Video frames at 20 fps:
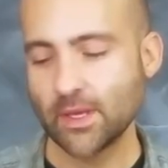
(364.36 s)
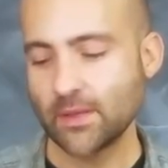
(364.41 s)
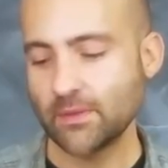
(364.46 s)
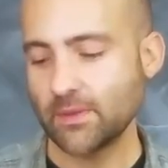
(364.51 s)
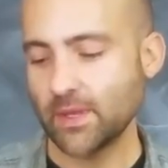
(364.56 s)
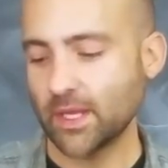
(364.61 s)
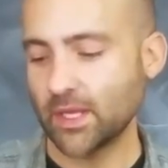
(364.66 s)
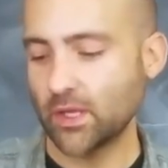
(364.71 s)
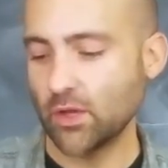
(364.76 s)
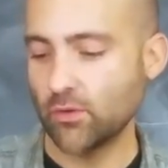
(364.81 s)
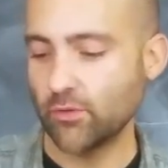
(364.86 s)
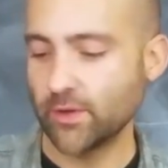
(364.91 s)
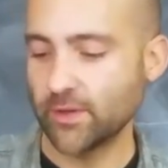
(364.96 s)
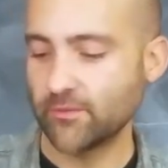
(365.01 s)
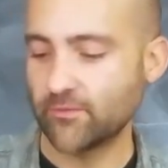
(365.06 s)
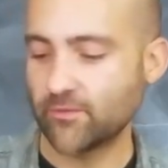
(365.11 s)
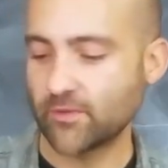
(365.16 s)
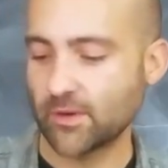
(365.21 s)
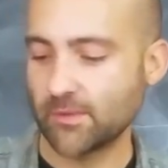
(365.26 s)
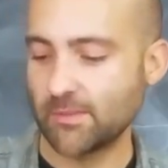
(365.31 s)
That going
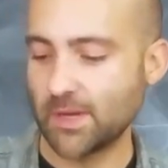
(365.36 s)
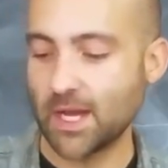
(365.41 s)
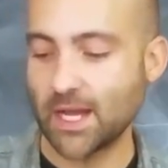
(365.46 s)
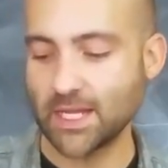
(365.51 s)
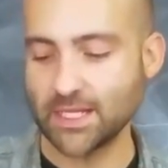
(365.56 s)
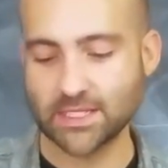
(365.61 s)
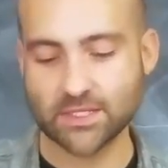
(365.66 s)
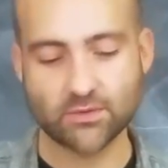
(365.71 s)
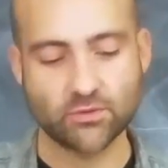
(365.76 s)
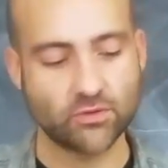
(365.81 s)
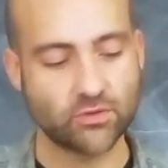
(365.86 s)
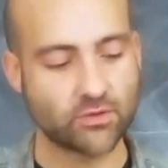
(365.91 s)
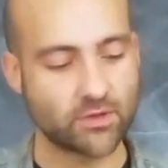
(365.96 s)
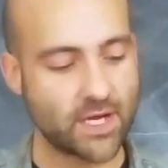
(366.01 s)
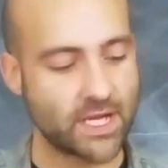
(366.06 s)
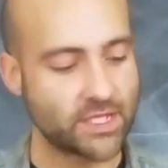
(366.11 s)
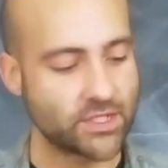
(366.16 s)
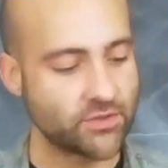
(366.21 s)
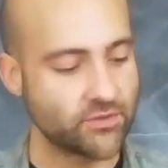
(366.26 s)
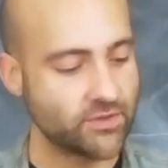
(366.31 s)
from a high school
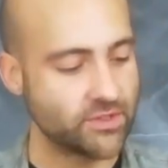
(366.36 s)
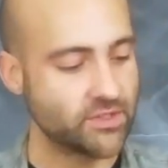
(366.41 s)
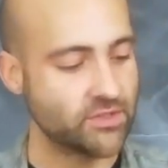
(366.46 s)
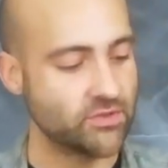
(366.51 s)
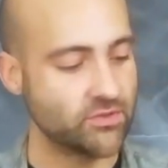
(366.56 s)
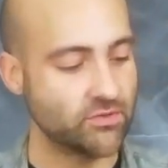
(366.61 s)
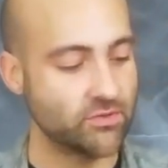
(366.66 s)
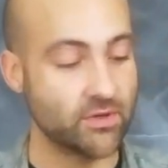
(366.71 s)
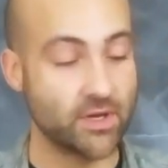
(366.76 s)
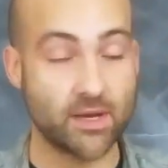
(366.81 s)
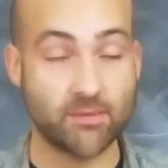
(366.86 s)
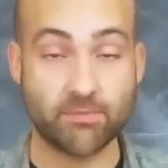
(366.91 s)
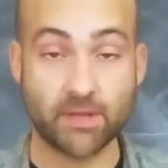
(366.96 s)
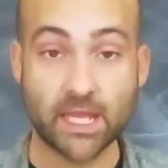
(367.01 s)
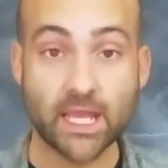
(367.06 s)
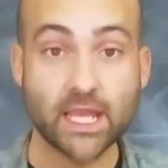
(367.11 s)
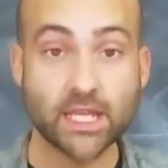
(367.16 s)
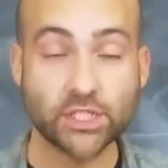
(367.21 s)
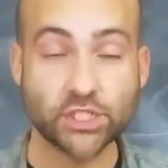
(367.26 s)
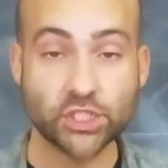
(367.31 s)
graduate to a
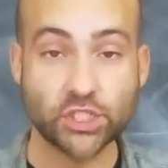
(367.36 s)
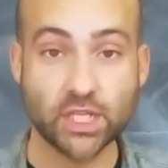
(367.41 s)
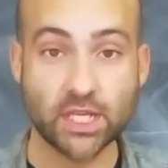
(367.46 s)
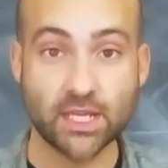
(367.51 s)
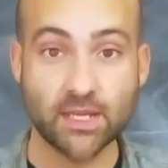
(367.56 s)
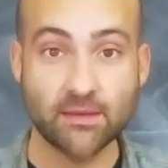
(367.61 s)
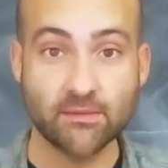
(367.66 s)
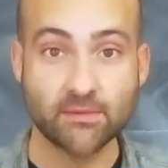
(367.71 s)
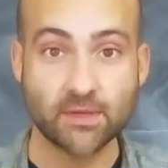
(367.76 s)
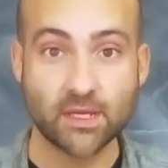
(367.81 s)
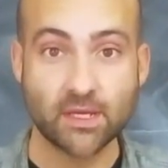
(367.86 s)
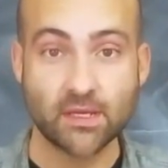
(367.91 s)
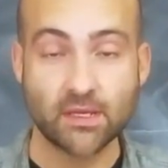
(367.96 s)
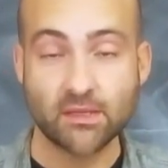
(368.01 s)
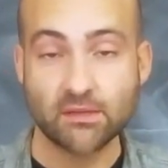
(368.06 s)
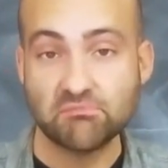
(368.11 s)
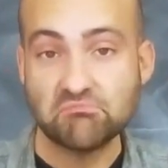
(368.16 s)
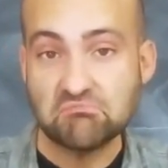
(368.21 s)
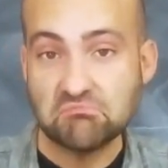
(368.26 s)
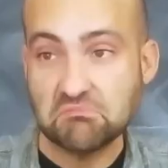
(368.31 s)
PhD
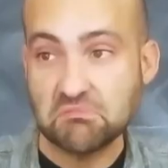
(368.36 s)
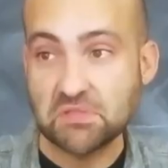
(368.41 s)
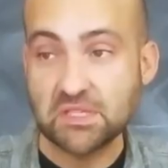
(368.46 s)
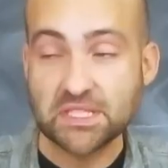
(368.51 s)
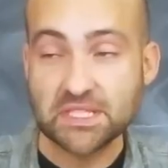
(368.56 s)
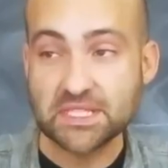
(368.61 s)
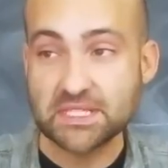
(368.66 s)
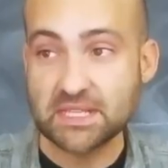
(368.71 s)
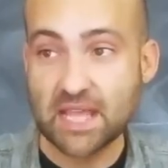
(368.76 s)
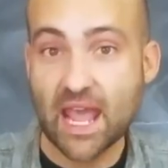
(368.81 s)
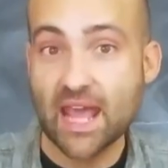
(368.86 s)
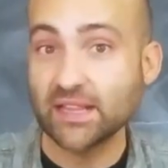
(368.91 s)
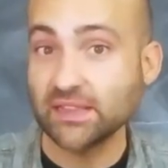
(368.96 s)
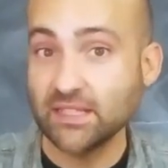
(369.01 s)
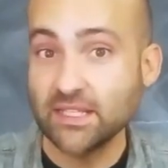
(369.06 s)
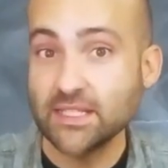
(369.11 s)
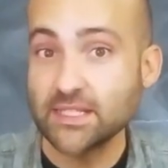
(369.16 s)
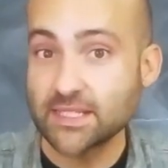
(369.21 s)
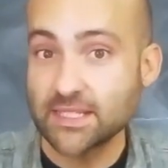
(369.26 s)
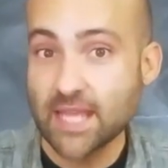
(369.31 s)
is at
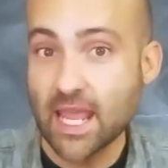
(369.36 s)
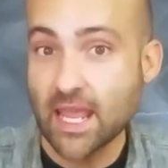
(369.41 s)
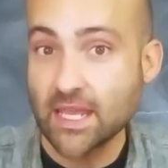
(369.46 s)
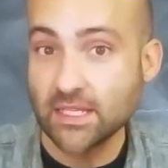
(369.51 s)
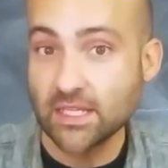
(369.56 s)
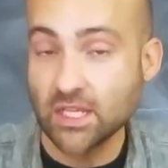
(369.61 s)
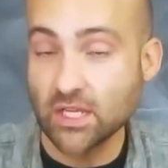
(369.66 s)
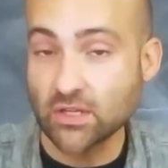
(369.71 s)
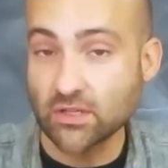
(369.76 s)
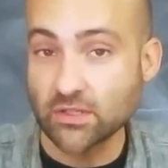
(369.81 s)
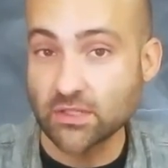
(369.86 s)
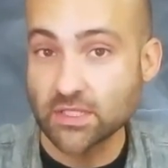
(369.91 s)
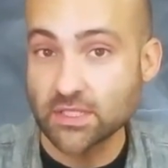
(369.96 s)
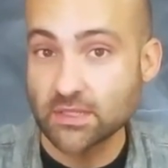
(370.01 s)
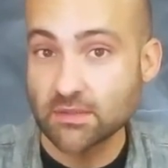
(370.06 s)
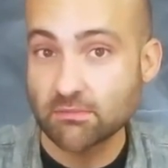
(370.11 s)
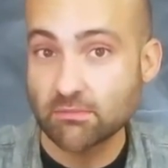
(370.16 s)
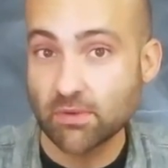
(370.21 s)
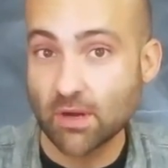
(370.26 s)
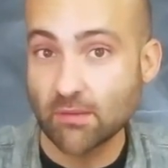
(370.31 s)
least 10
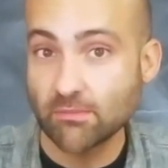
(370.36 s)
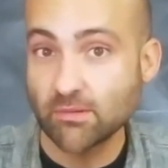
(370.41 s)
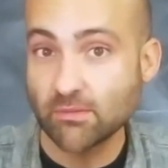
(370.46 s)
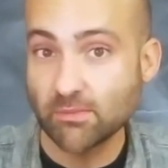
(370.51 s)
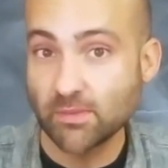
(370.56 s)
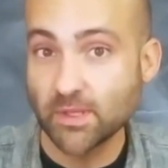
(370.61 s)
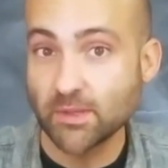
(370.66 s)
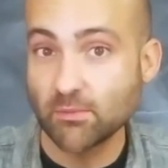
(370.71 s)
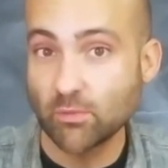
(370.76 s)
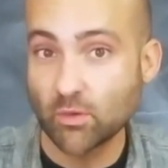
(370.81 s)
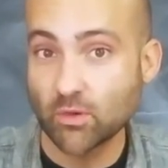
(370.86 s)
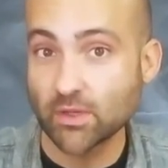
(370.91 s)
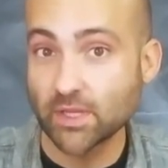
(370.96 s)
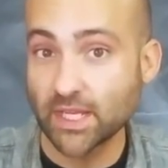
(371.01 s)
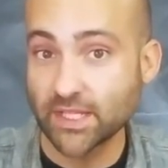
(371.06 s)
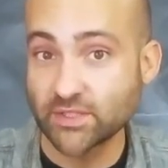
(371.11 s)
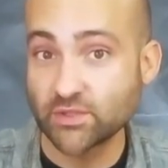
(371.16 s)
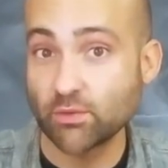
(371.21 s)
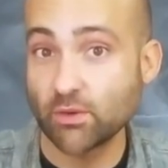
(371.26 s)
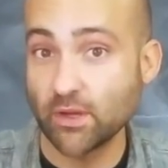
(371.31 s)
years, probably more
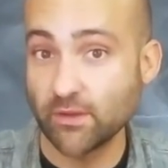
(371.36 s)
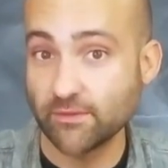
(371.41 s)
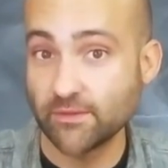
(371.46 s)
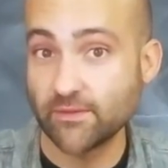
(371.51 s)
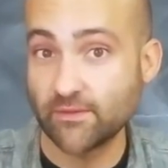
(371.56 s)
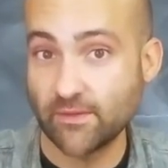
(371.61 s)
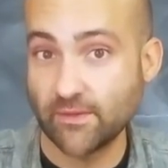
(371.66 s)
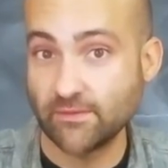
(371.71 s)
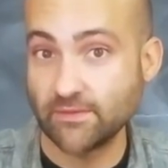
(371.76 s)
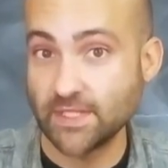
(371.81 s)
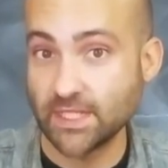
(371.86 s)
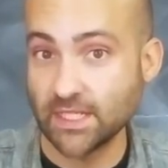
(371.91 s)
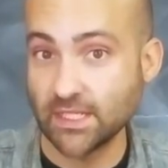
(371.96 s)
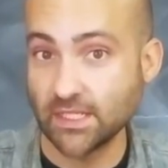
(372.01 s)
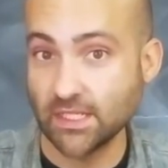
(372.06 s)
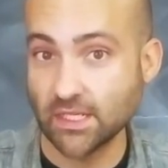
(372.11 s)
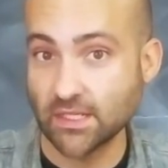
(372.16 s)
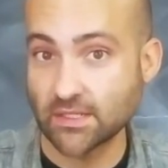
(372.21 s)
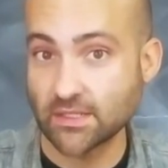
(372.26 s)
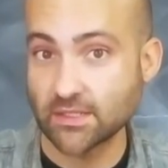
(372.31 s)
like 12 to 15
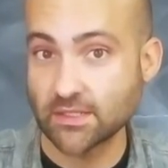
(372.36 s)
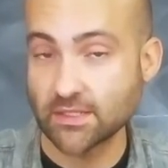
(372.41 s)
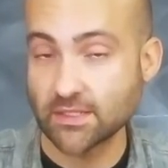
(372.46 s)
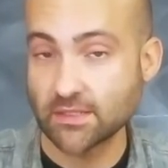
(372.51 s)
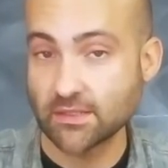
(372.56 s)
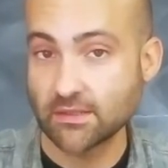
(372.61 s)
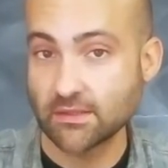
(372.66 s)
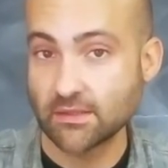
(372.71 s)
years.